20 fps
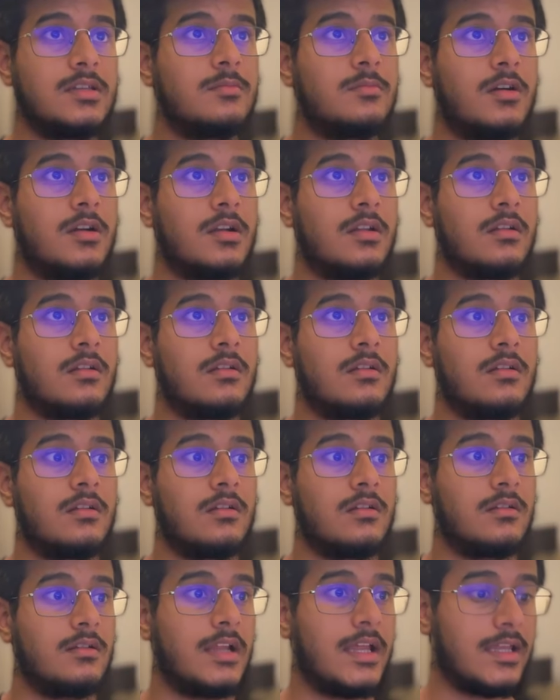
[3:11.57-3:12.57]
model,
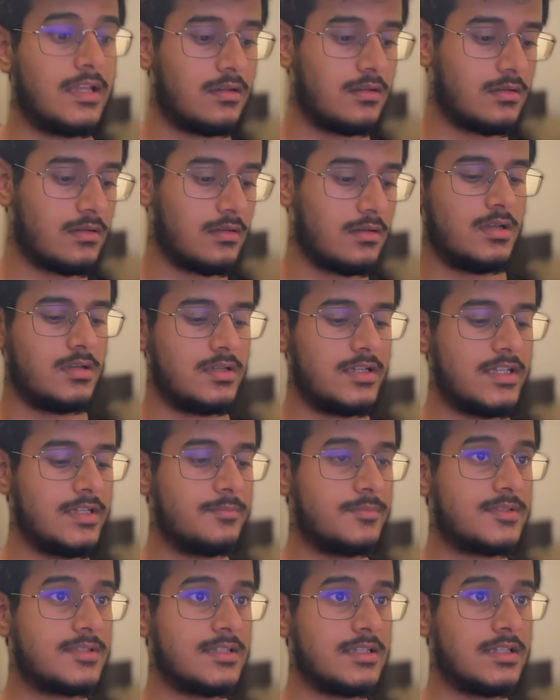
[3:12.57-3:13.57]
like
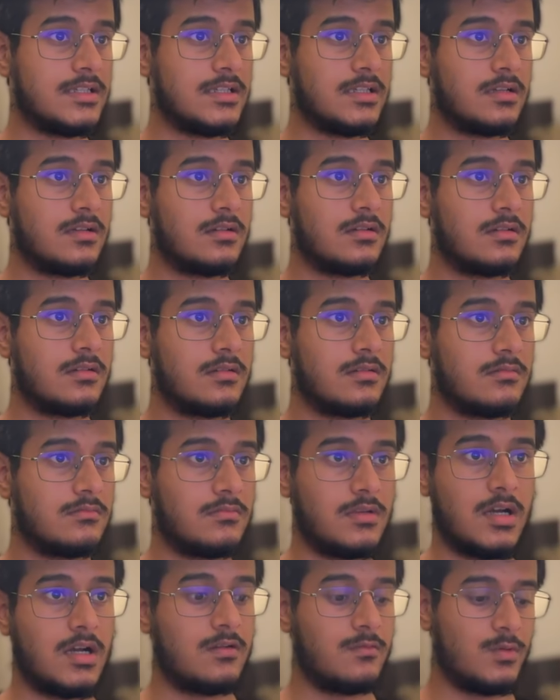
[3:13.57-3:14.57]
DeepSeek
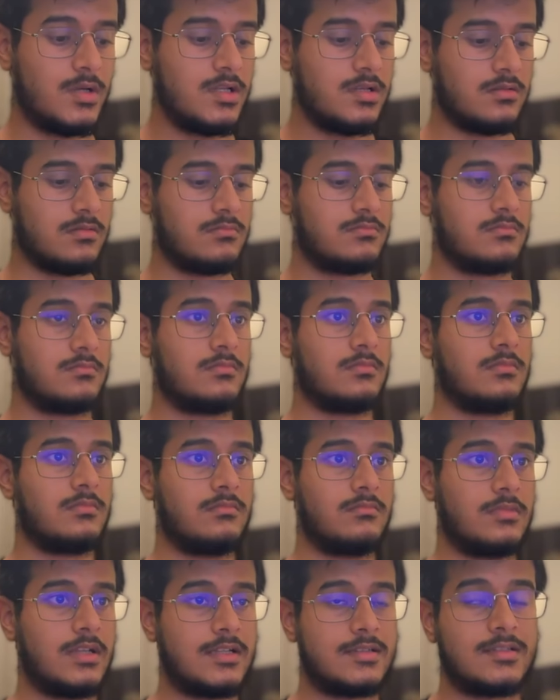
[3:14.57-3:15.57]
R1.
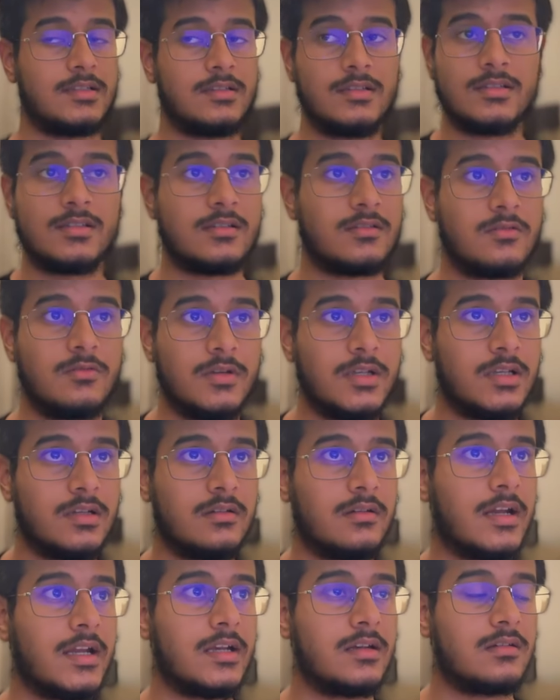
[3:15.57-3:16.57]
Let's say this is going
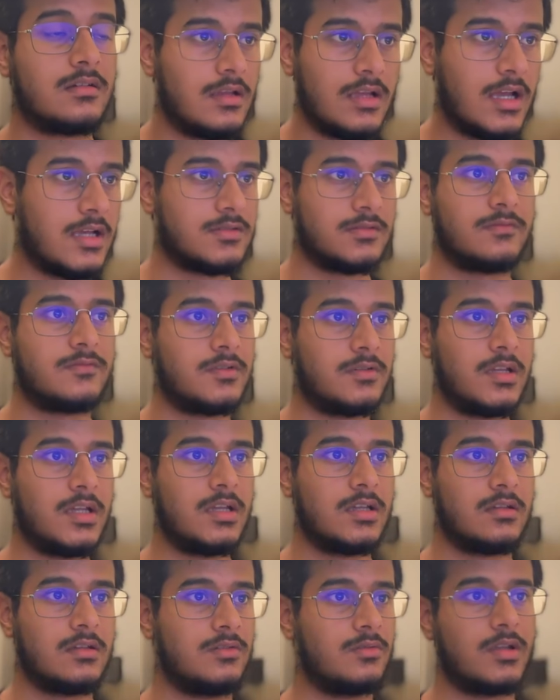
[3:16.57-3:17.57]
great as of
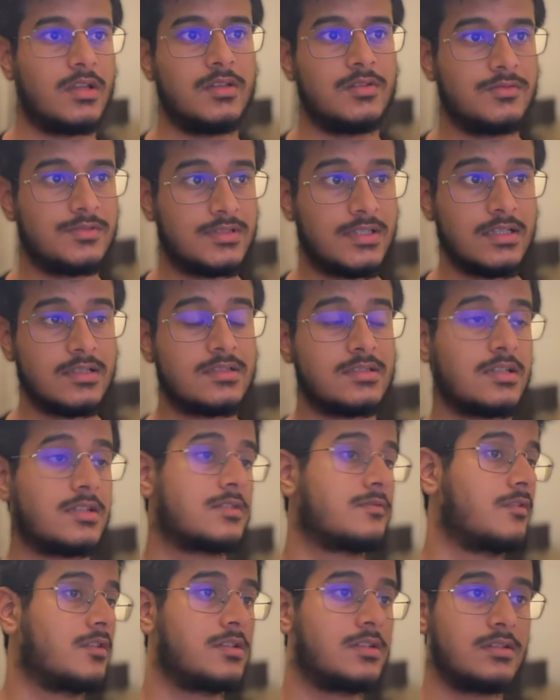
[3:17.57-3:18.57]
today. You can use this just
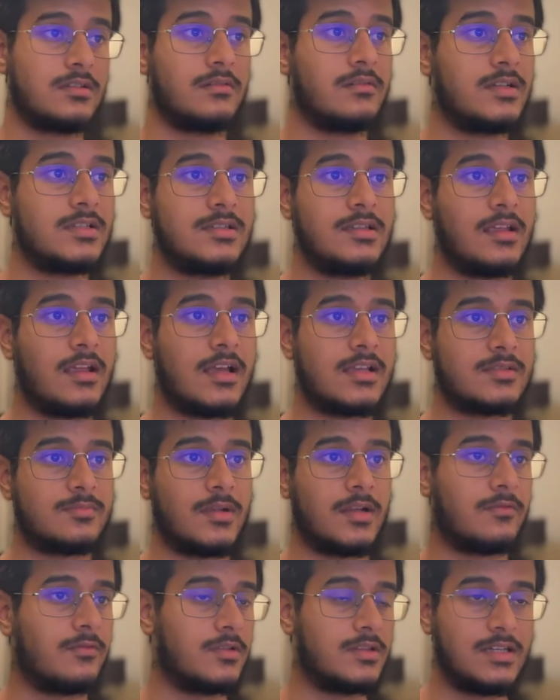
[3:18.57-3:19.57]
for the reasoning
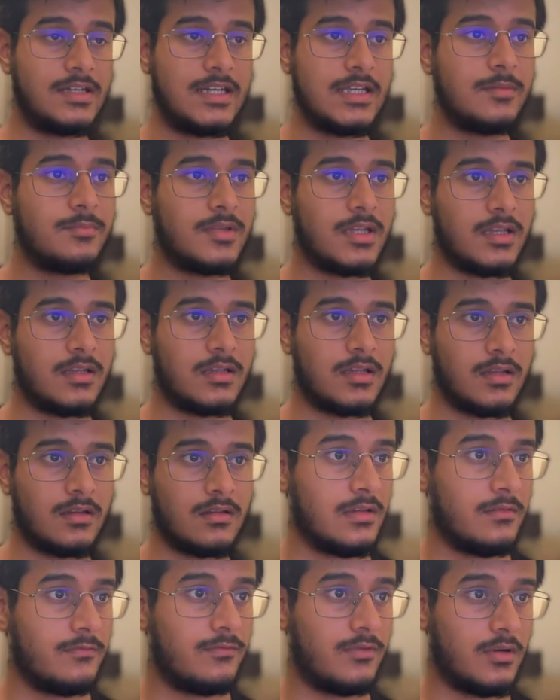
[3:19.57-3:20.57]
aspect, for deep thinking.
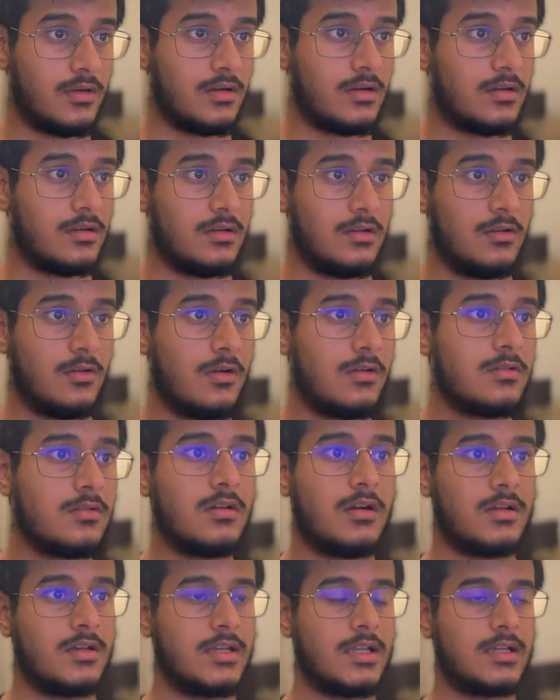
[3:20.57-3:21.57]
For long
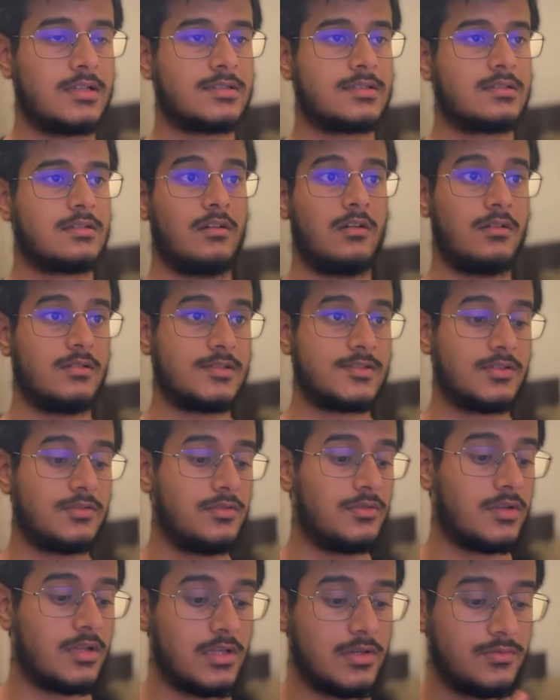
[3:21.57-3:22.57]
context, also you
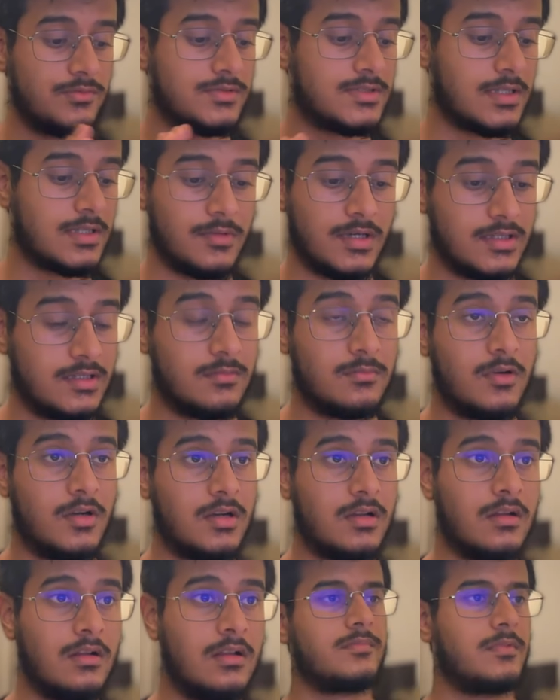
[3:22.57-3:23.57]
can use some other
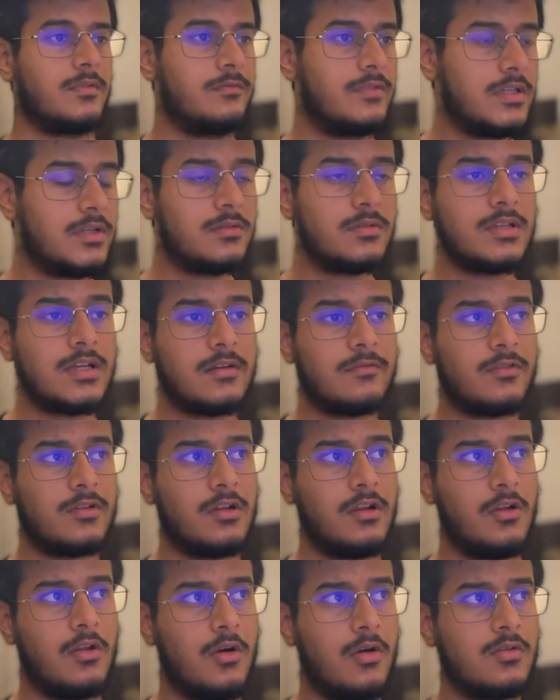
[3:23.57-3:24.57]
model. We know that for
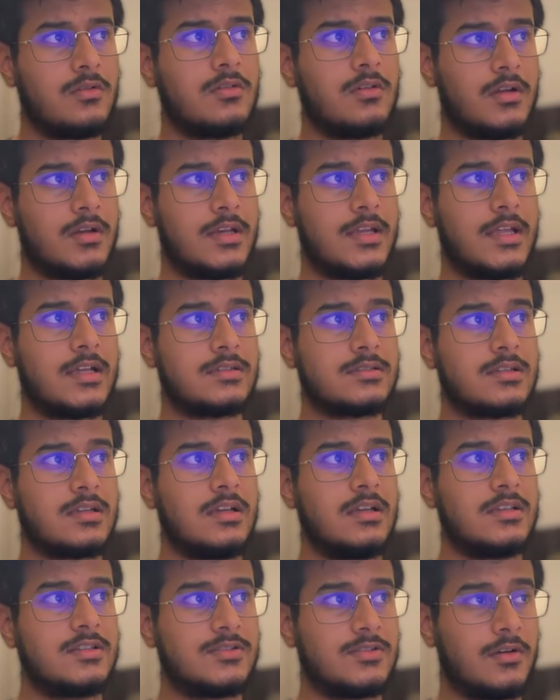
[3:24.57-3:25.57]
long context,
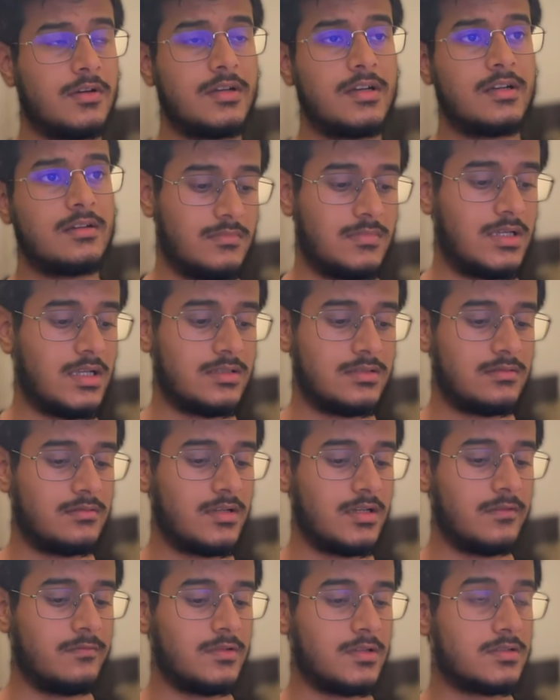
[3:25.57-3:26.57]
Sonnet doesn't
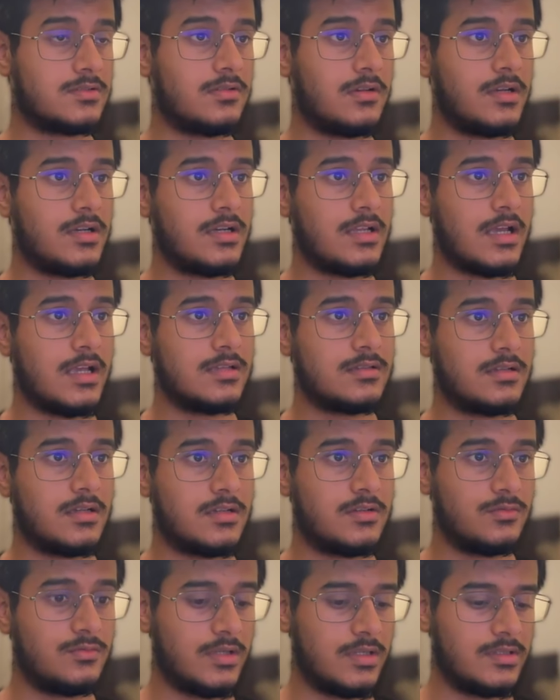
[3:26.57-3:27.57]
really work. Sonnet has
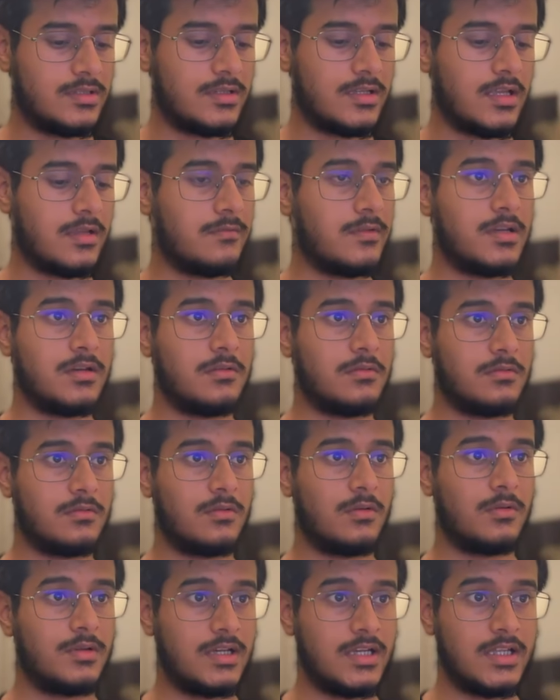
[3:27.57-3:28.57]
200K window
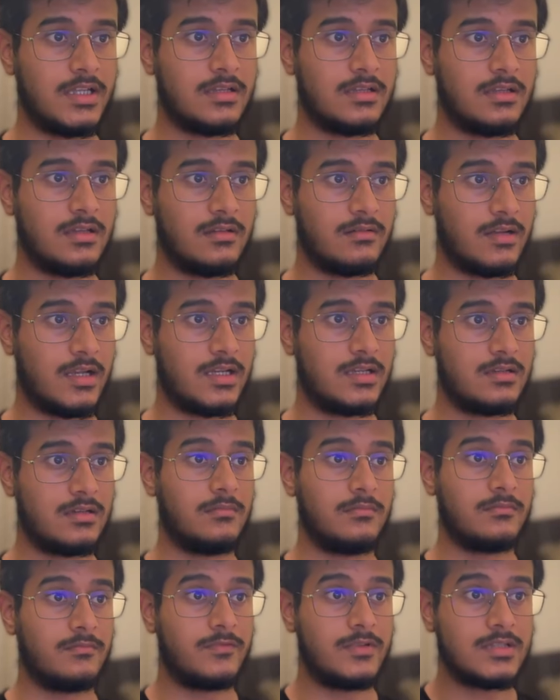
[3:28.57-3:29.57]
only, right?
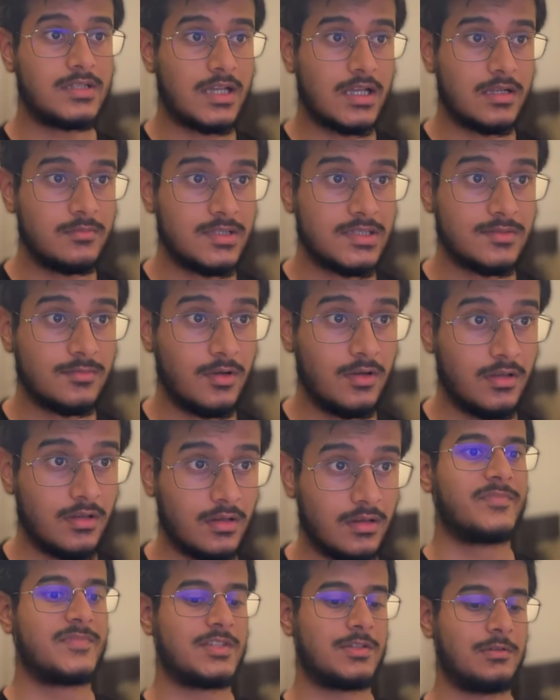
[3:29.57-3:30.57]
Which can be small.
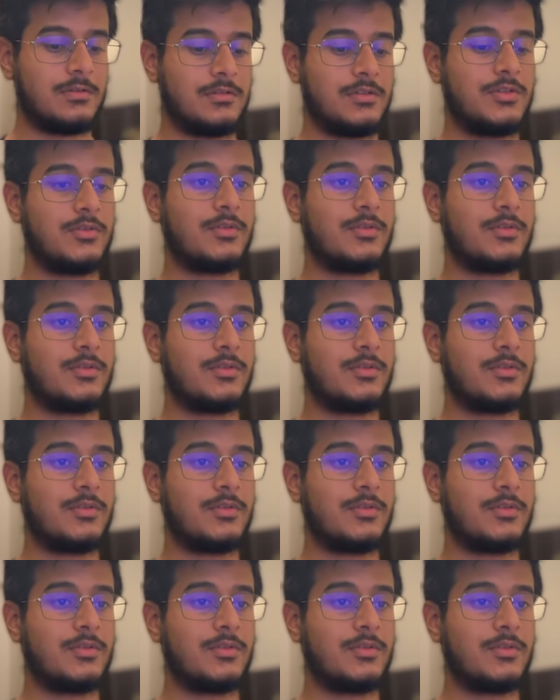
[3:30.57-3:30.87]
So you